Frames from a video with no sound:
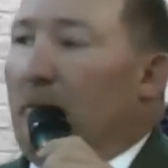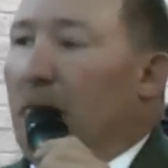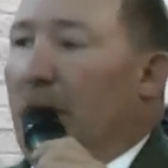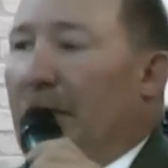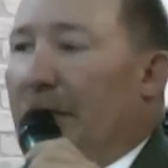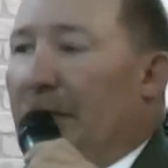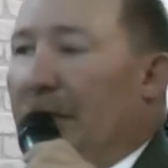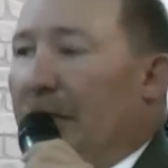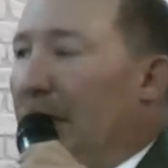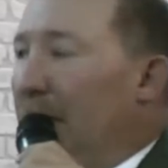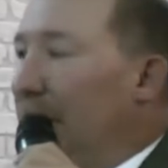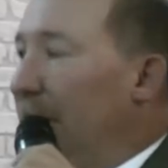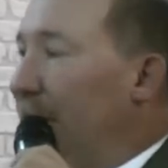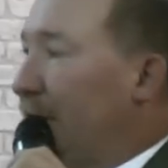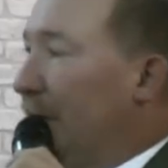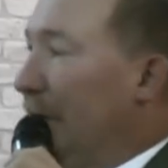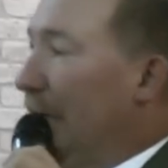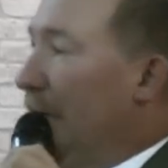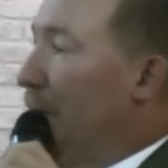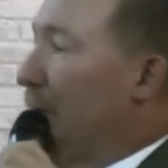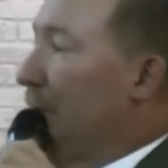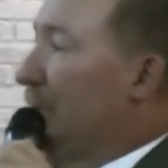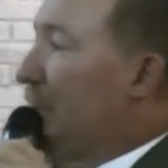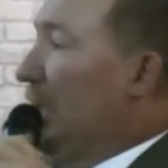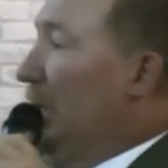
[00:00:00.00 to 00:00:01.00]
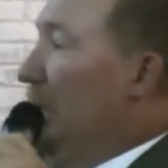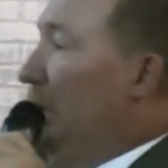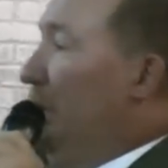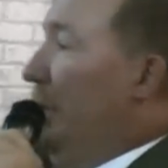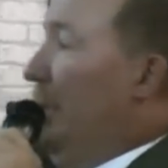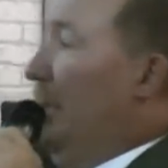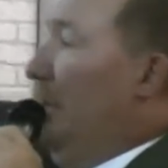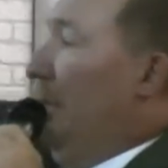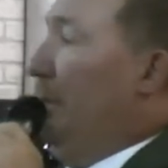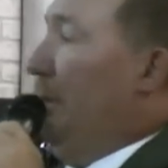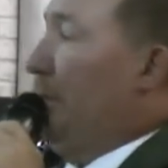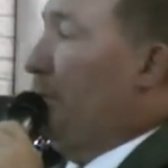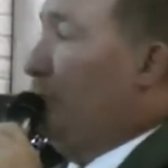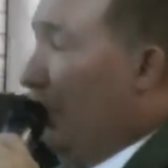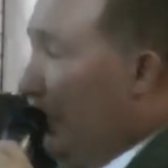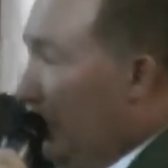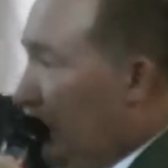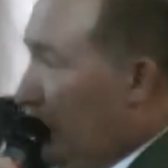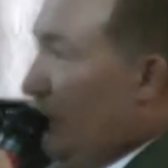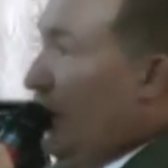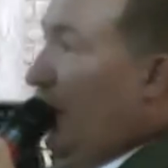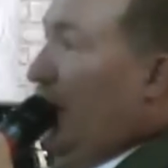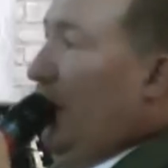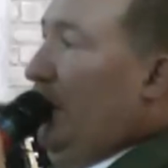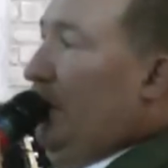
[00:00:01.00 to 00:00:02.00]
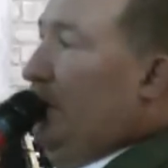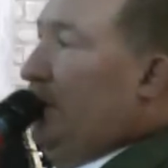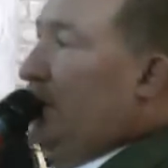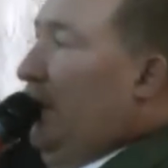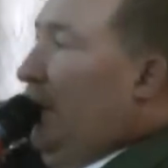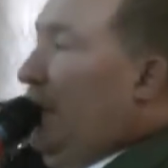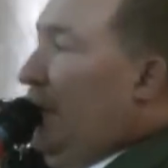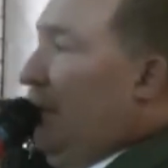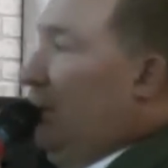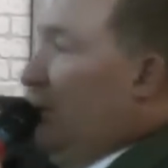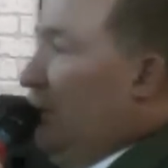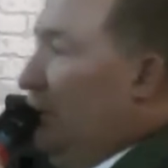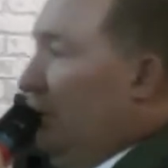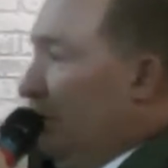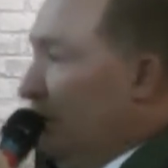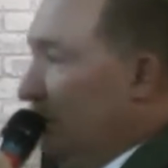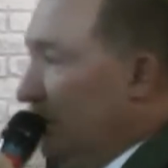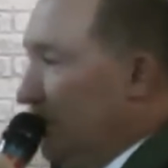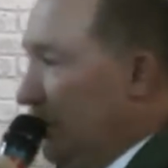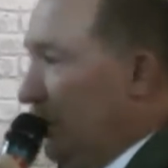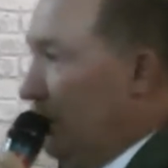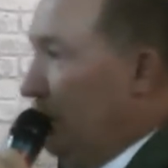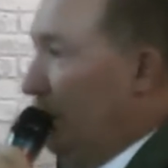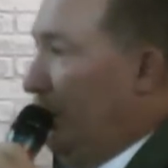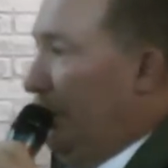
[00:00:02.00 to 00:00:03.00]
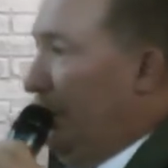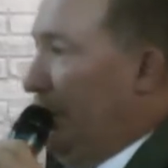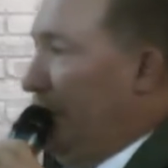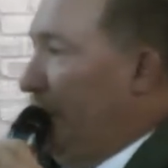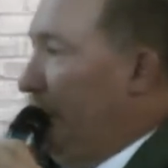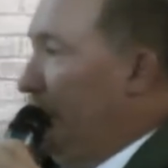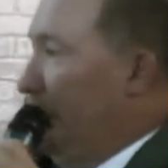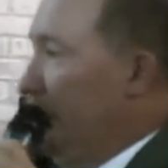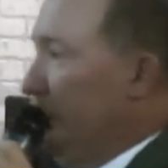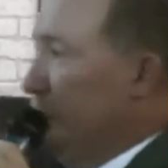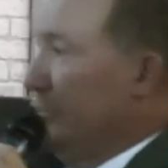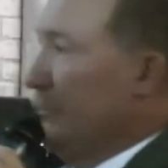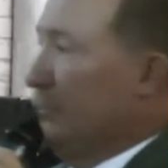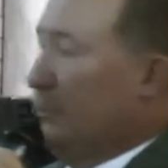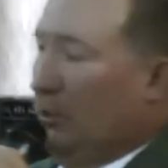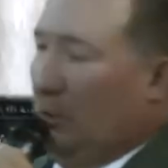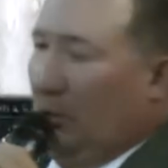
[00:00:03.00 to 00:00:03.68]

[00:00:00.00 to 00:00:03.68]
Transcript: But uh, if they would come help me, Brother Rhodes, yeah, you're, you're one of them.